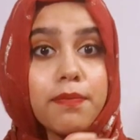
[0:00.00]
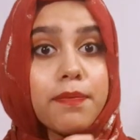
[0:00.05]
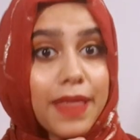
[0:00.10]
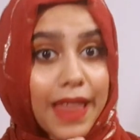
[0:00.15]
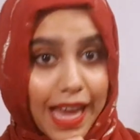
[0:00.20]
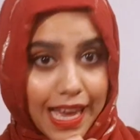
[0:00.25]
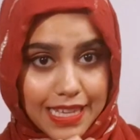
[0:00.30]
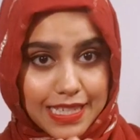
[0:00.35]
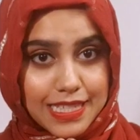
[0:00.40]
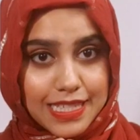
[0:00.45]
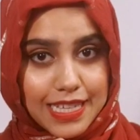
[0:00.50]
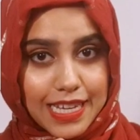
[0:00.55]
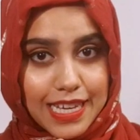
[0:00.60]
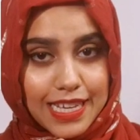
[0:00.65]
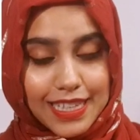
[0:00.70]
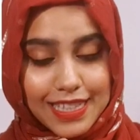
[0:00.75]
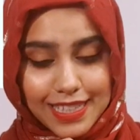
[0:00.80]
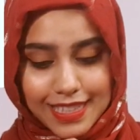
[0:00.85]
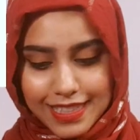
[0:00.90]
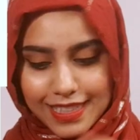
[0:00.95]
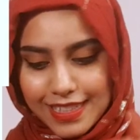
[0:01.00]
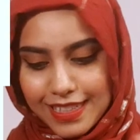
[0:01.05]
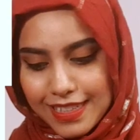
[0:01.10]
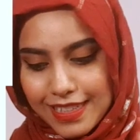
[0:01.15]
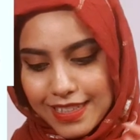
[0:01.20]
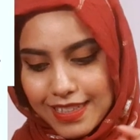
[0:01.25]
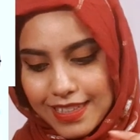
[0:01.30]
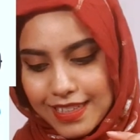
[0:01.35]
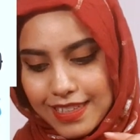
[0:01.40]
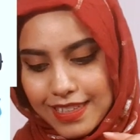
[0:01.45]
plastic,
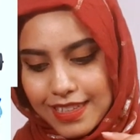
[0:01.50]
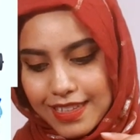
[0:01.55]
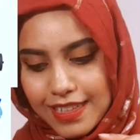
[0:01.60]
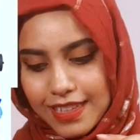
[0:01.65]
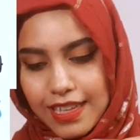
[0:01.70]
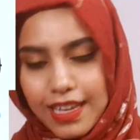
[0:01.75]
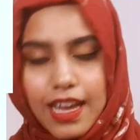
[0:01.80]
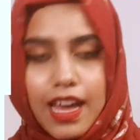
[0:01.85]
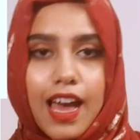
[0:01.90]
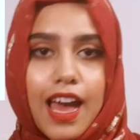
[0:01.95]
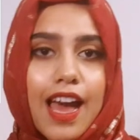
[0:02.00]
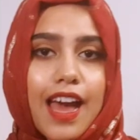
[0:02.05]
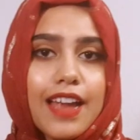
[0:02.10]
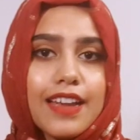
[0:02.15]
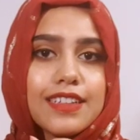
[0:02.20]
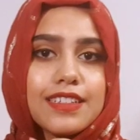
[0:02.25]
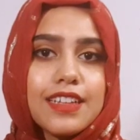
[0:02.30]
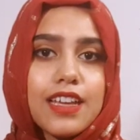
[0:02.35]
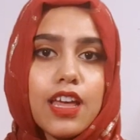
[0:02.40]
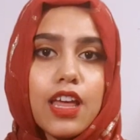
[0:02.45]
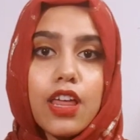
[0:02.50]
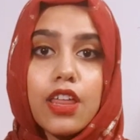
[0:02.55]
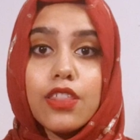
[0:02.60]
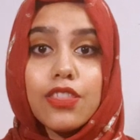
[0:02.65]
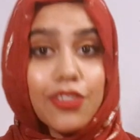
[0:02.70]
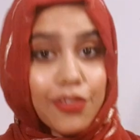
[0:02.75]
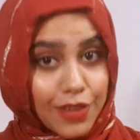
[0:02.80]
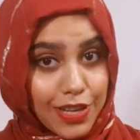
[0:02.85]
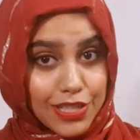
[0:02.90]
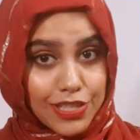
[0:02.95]
and
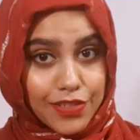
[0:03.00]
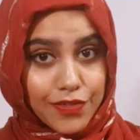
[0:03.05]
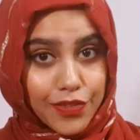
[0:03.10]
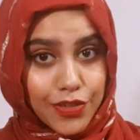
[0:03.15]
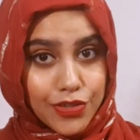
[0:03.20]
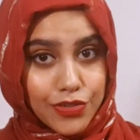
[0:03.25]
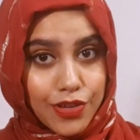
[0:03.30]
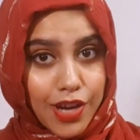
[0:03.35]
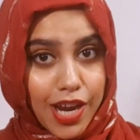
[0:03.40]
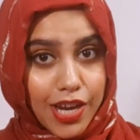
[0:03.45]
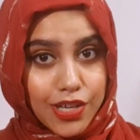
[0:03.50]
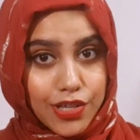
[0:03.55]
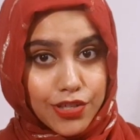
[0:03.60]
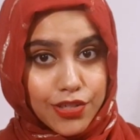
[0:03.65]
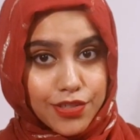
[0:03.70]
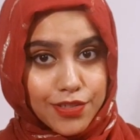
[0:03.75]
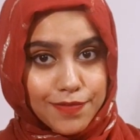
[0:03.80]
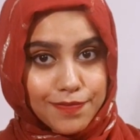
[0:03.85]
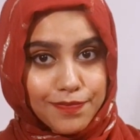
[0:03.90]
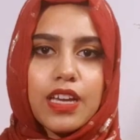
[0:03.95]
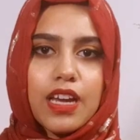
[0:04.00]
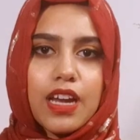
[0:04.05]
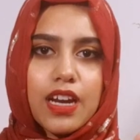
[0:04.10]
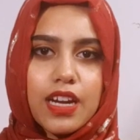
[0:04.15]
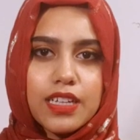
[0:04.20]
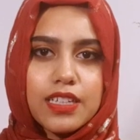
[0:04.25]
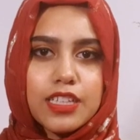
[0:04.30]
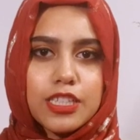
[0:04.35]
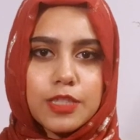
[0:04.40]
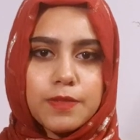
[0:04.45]
the rest of your trash.
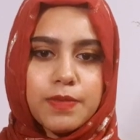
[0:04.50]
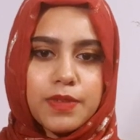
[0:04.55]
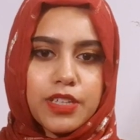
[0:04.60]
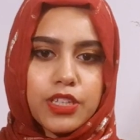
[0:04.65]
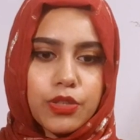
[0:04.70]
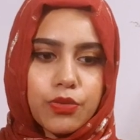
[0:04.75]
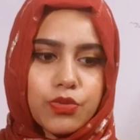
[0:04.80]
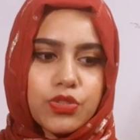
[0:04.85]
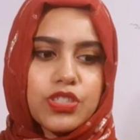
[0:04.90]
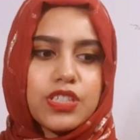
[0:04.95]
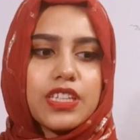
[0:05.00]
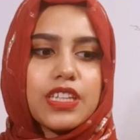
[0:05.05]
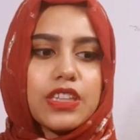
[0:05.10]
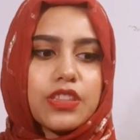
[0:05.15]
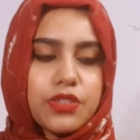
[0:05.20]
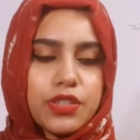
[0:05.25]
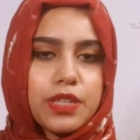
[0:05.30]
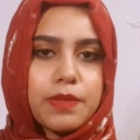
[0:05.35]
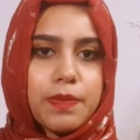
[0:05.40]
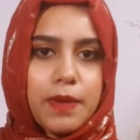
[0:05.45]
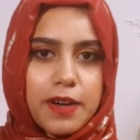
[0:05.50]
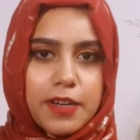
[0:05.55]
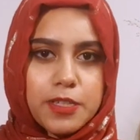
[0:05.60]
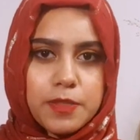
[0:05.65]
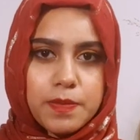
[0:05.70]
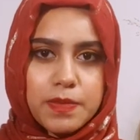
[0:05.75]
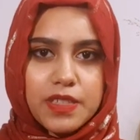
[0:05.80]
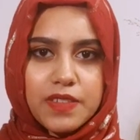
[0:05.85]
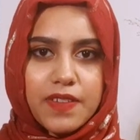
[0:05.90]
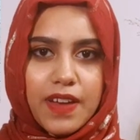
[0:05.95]
Her dustbin usually three
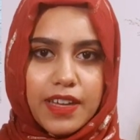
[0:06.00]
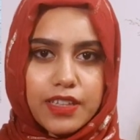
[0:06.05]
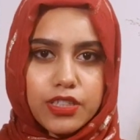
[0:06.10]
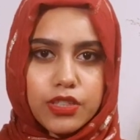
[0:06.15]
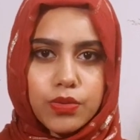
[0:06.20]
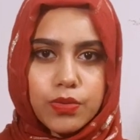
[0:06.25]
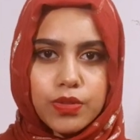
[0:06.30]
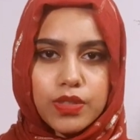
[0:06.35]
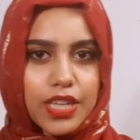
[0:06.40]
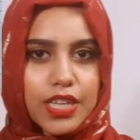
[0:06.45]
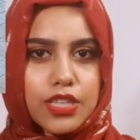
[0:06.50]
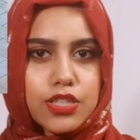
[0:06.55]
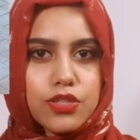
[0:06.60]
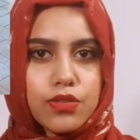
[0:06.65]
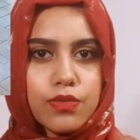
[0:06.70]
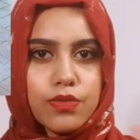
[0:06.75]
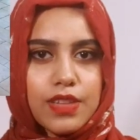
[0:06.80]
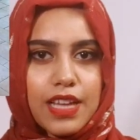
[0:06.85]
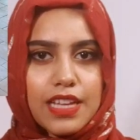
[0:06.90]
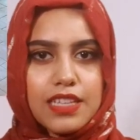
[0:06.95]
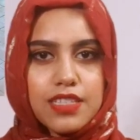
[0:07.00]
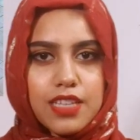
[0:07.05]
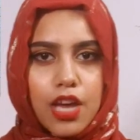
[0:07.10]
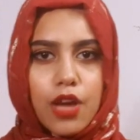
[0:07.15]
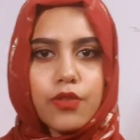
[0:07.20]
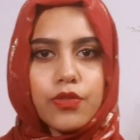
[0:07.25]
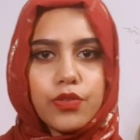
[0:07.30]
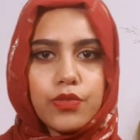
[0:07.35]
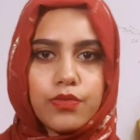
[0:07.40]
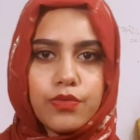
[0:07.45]
parts mein divided hoti hai, so that's
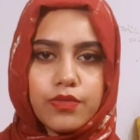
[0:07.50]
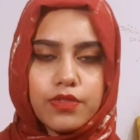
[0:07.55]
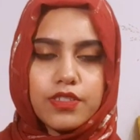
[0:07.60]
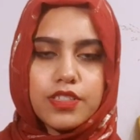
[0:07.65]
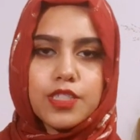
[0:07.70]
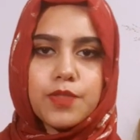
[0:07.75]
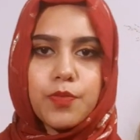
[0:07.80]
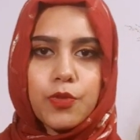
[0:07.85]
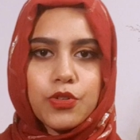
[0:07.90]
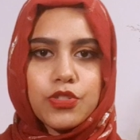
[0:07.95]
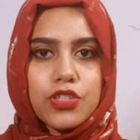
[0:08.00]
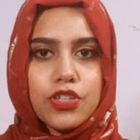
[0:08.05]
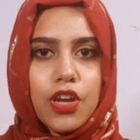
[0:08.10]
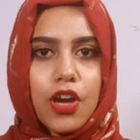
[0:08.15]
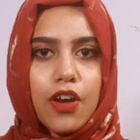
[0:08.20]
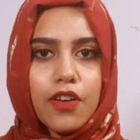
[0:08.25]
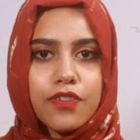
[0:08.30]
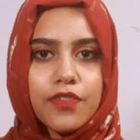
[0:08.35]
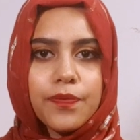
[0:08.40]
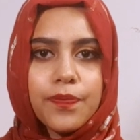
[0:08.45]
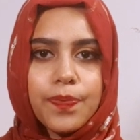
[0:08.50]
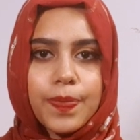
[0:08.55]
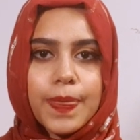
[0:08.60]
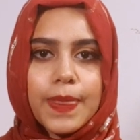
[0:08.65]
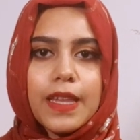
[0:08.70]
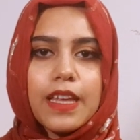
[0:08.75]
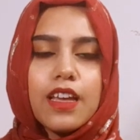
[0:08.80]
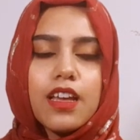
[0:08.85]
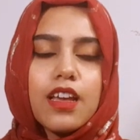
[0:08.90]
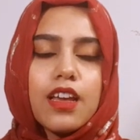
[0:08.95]
how you dispose it off.
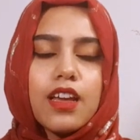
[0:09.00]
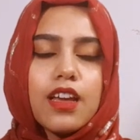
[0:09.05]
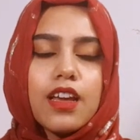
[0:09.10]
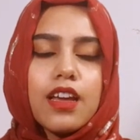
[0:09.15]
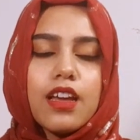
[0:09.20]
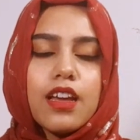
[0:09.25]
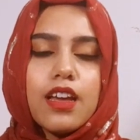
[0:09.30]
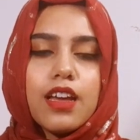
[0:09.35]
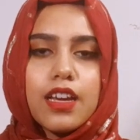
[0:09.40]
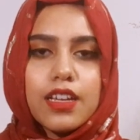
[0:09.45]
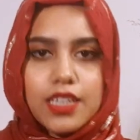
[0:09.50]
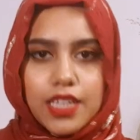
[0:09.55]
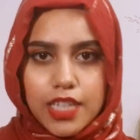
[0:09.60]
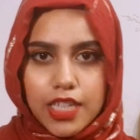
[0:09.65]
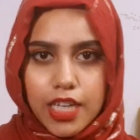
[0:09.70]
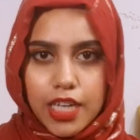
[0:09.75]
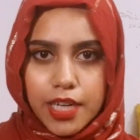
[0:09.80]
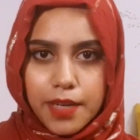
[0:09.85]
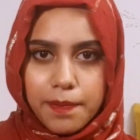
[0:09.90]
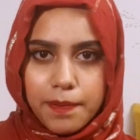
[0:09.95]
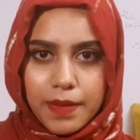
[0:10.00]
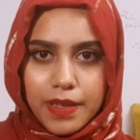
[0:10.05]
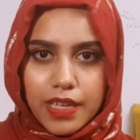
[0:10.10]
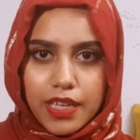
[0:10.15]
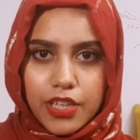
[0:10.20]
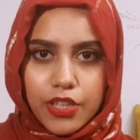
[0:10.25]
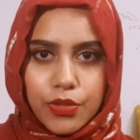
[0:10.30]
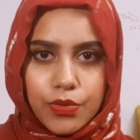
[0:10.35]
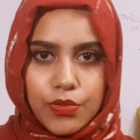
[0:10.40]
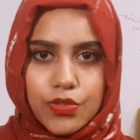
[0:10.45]
Agar ghar pe,
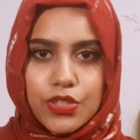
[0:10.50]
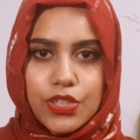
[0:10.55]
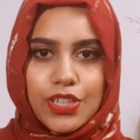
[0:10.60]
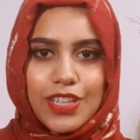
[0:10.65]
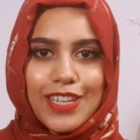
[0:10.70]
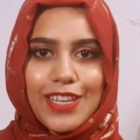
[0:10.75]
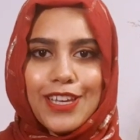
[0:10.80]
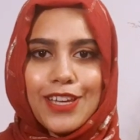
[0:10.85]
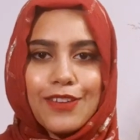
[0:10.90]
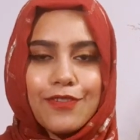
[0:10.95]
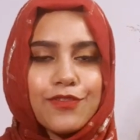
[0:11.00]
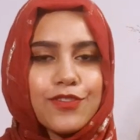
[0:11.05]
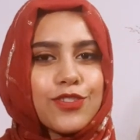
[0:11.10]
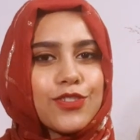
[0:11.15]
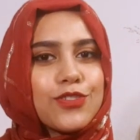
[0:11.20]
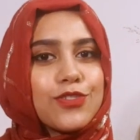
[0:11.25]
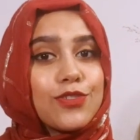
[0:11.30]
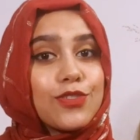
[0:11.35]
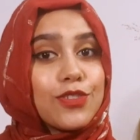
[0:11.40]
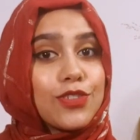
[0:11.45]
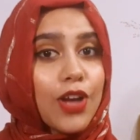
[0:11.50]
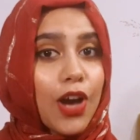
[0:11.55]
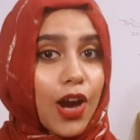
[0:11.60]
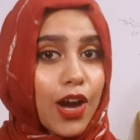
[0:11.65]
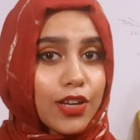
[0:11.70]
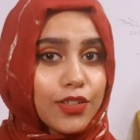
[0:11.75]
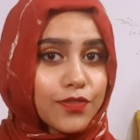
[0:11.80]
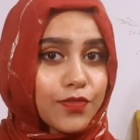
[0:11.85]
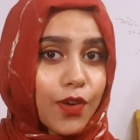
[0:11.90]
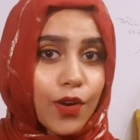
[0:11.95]
usually if you do
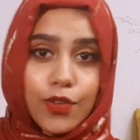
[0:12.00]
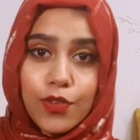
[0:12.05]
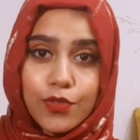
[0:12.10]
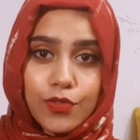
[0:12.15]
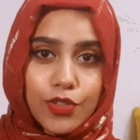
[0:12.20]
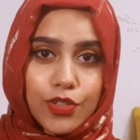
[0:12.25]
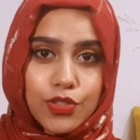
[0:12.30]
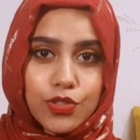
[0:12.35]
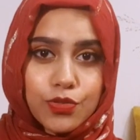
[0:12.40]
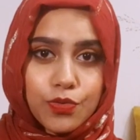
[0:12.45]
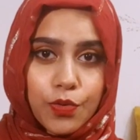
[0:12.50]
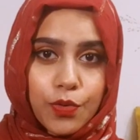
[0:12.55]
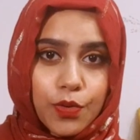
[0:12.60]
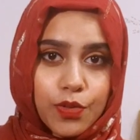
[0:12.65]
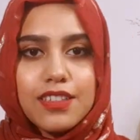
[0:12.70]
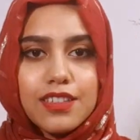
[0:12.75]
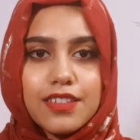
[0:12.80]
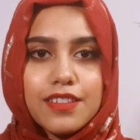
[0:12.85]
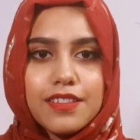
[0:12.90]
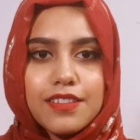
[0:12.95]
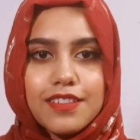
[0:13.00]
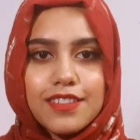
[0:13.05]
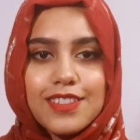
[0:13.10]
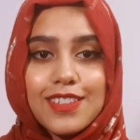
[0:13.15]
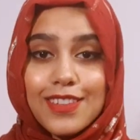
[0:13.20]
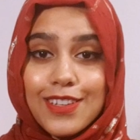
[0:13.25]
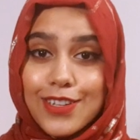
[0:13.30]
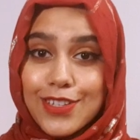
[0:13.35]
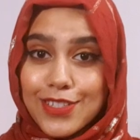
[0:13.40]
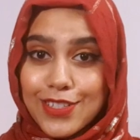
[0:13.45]
not follow these rules,
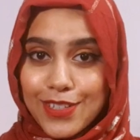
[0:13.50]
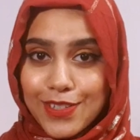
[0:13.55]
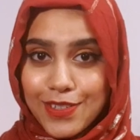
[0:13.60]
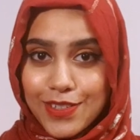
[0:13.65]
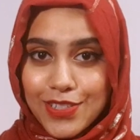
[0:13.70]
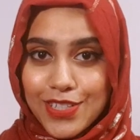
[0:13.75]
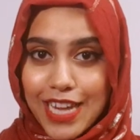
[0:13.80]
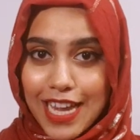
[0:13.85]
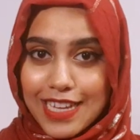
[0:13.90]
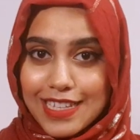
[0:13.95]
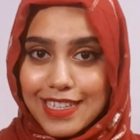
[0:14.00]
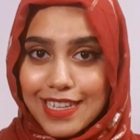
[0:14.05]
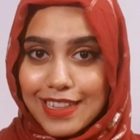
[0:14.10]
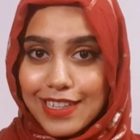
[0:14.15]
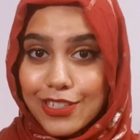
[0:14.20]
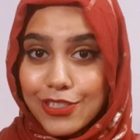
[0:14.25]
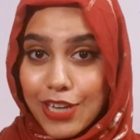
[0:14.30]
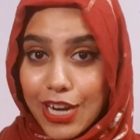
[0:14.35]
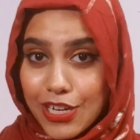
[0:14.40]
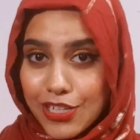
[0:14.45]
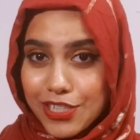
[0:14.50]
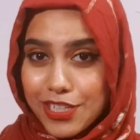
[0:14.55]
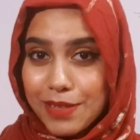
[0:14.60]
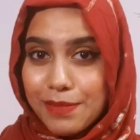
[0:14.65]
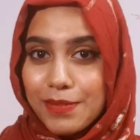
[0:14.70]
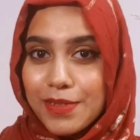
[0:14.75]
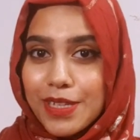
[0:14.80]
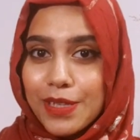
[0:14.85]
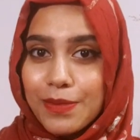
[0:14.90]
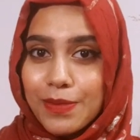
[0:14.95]
so there's a good chance that the trash
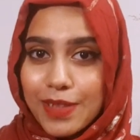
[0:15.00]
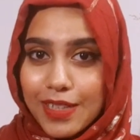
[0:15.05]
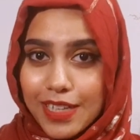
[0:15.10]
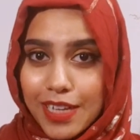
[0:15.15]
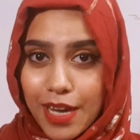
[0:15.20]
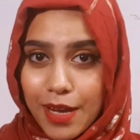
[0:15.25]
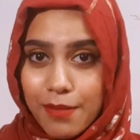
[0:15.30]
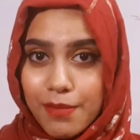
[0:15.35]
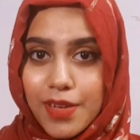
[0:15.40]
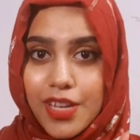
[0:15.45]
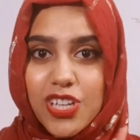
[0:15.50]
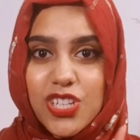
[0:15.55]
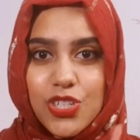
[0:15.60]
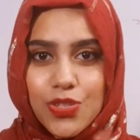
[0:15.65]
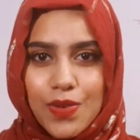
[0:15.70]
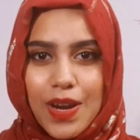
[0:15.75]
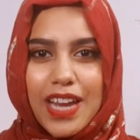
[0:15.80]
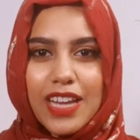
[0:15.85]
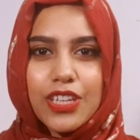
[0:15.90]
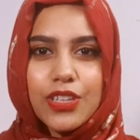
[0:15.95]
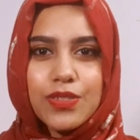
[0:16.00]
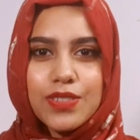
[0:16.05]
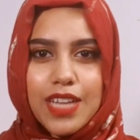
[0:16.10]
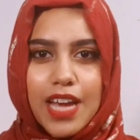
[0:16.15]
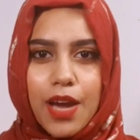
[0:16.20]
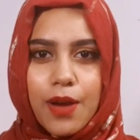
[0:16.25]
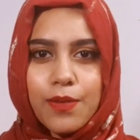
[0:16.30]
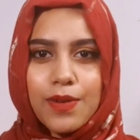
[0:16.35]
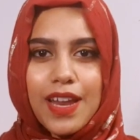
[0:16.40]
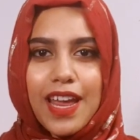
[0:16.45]
company will come, track you
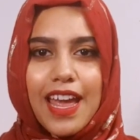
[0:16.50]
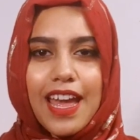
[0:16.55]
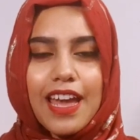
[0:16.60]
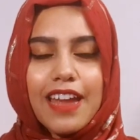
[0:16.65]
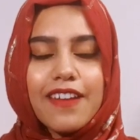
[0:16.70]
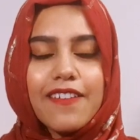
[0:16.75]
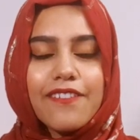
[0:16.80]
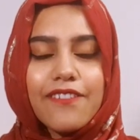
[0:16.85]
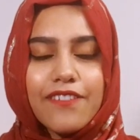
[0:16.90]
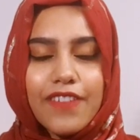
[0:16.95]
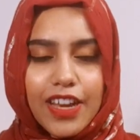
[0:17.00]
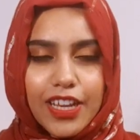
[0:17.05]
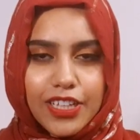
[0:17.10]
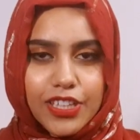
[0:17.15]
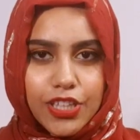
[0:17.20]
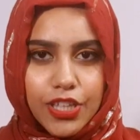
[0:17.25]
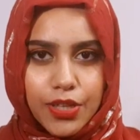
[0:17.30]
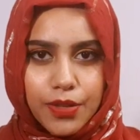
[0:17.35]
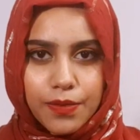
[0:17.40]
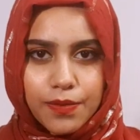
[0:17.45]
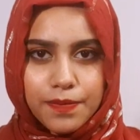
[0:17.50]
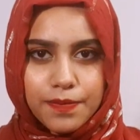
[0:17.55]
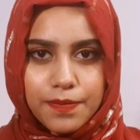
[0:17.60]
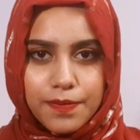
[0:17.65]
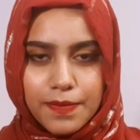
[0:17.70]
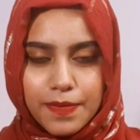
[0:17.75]
down, and fine you.